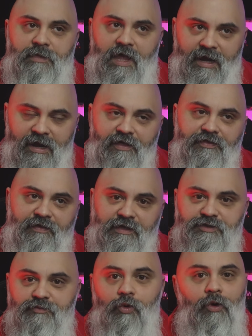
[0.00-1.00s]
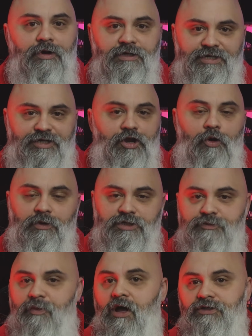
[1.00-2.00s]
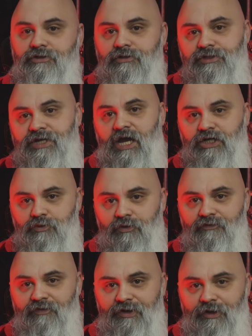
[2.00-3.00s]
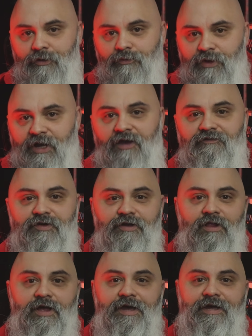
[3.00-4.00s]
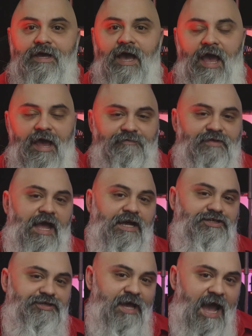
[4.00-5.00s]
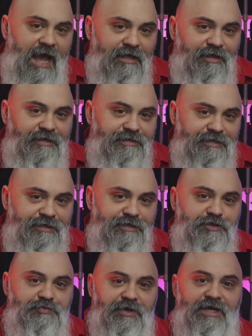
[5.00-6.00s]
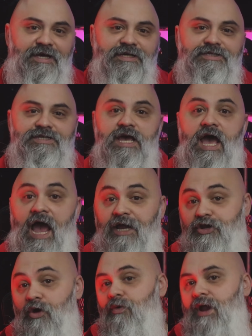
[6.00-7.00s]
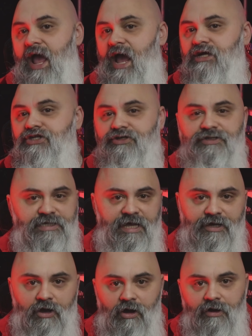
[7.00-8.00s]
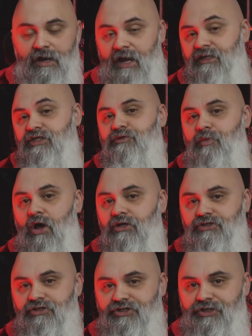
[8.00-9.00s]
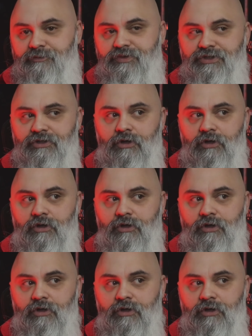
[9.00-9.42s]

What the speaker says: Another thing that's important is like no one sponsored this actual video. Like I feel like I have to actually highlight this because I don't actually take on any sponsorships